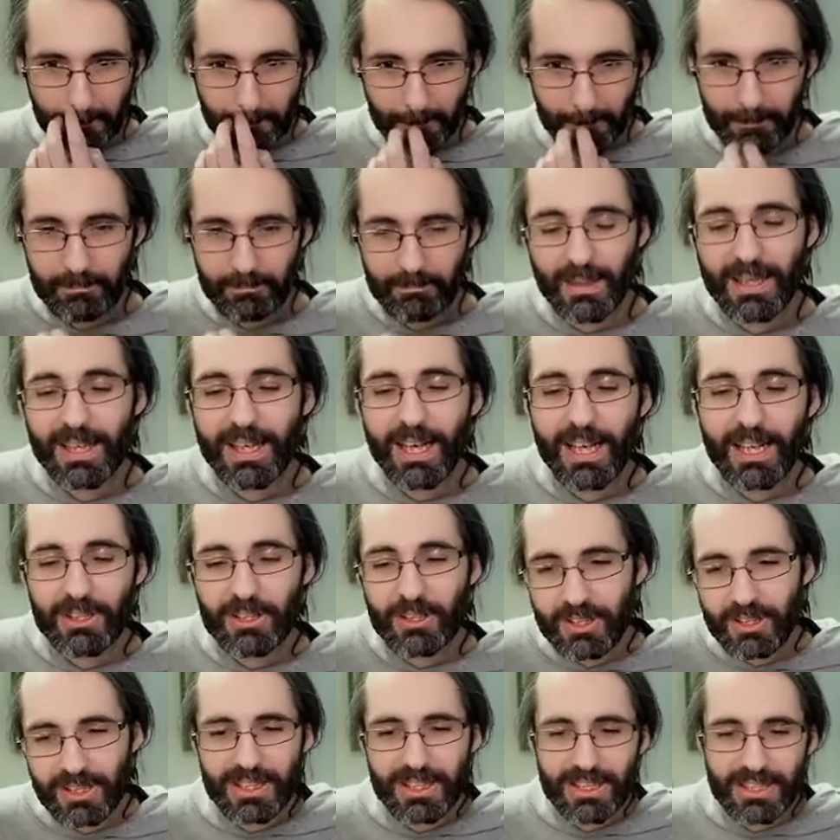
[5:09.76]
Maral,
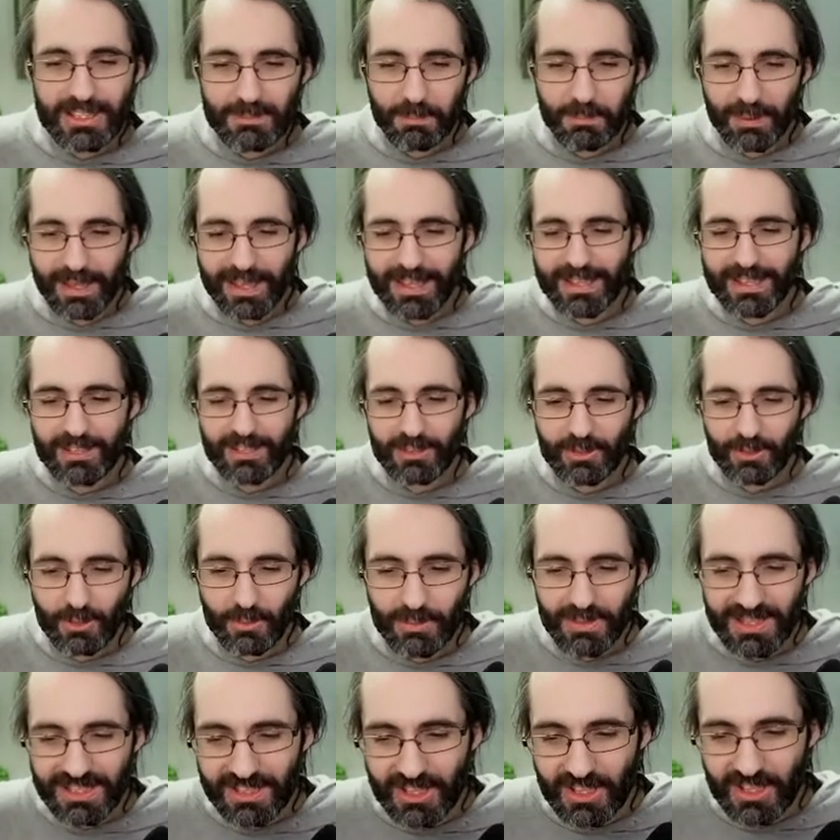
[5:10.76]
you can explain it to
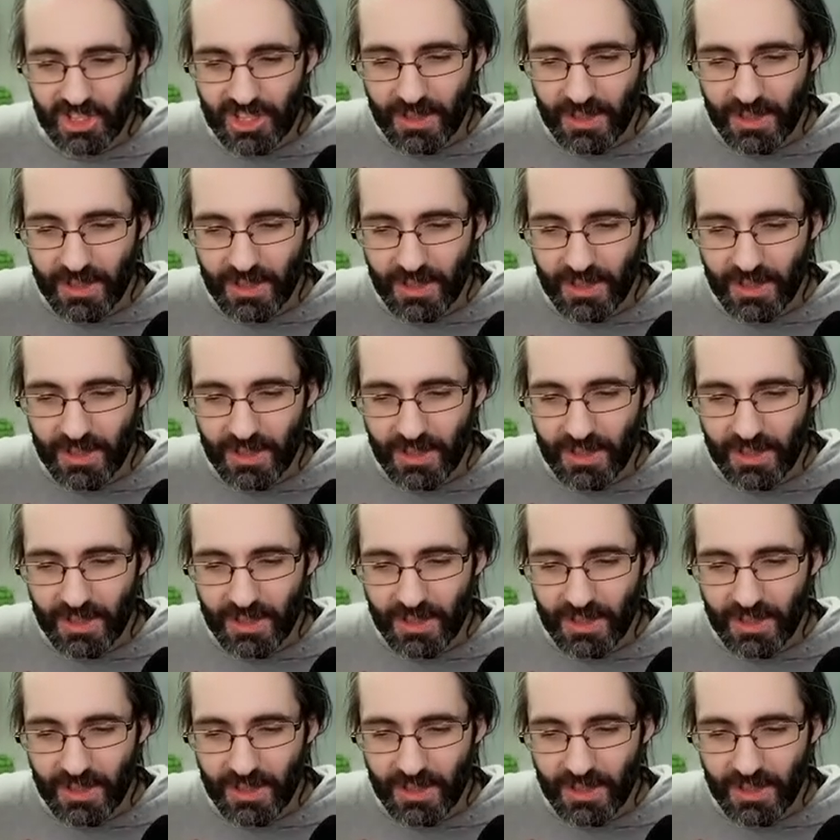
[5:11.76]
Mr.